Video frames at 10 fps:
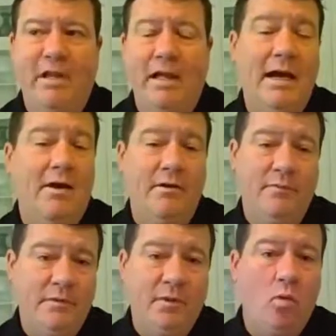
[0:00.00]
I don't
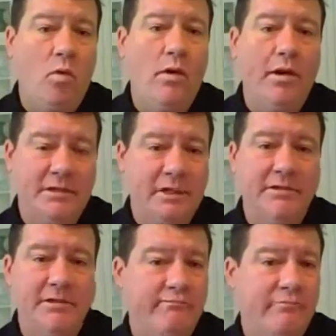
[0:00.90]
know. The war had
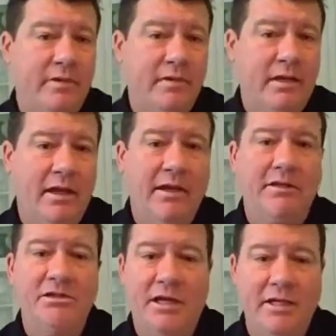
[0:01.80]
changed. It
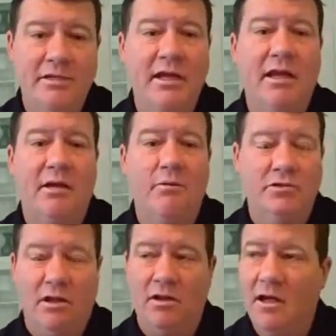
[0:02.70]
had changed, and it was
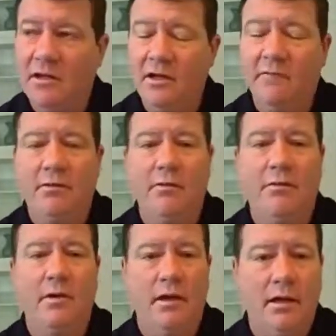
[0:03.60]
a lot
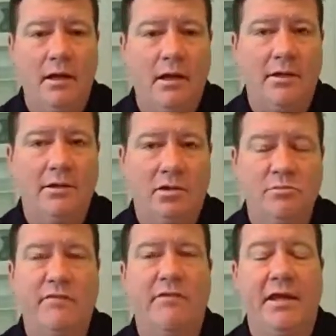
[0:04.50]
tougher uh, in
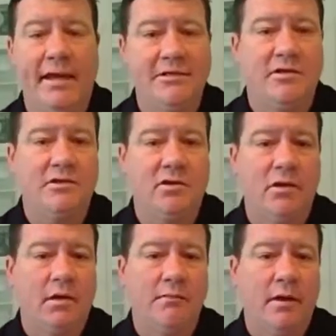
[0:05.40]
terms of engaging the
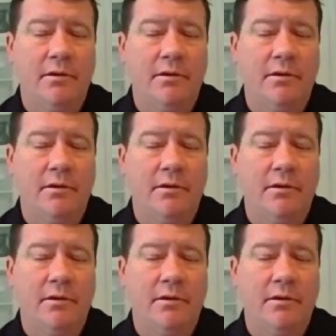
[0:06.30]
target.